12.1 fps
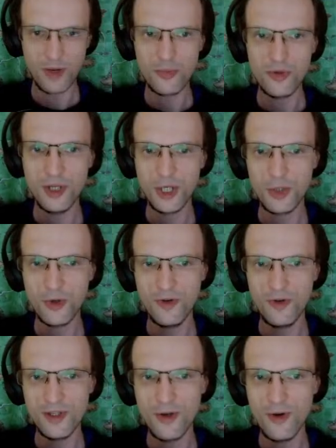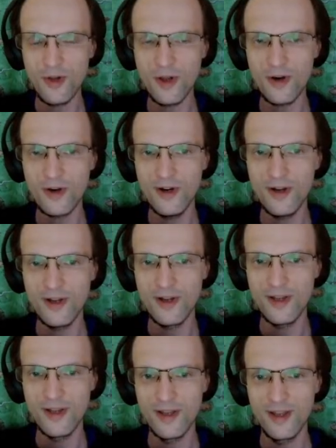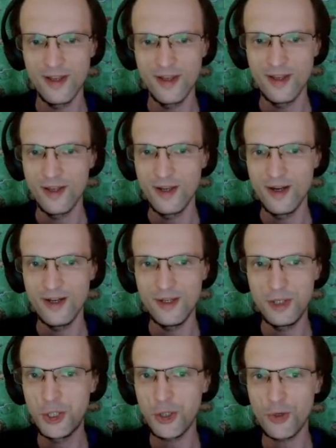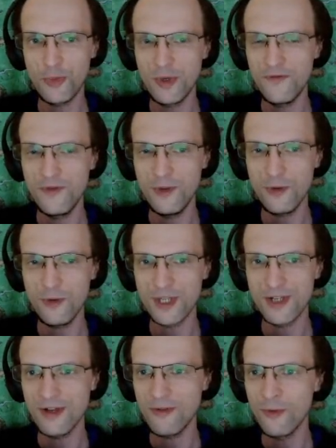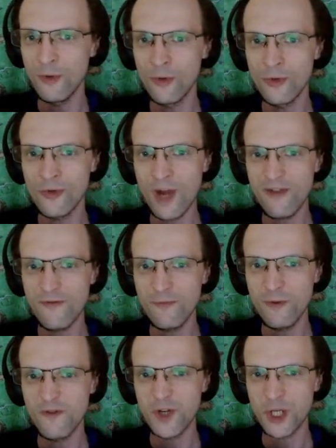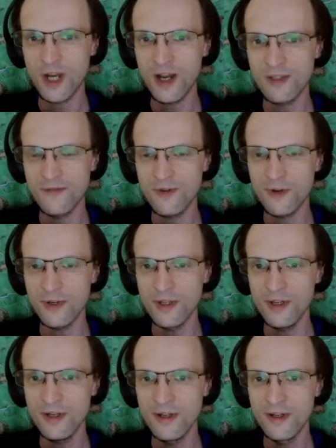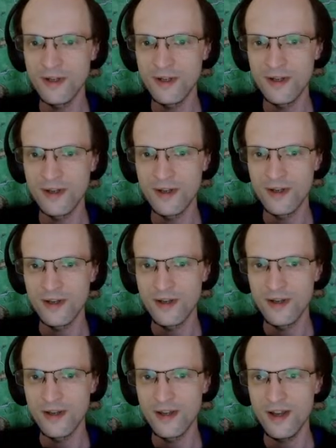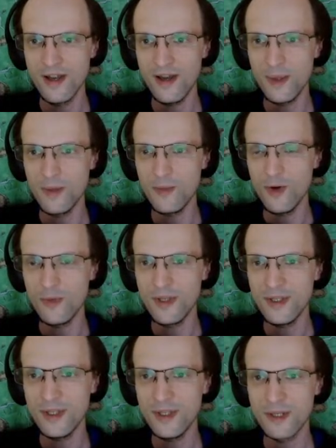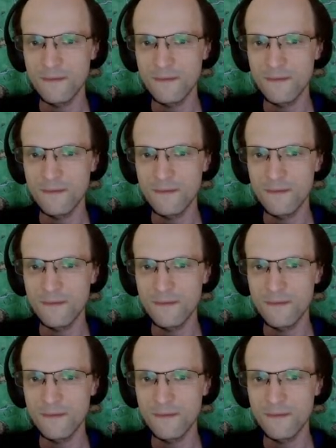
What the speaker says: pretty sure that all our German viewers are now rife with Schadenfreude at the moment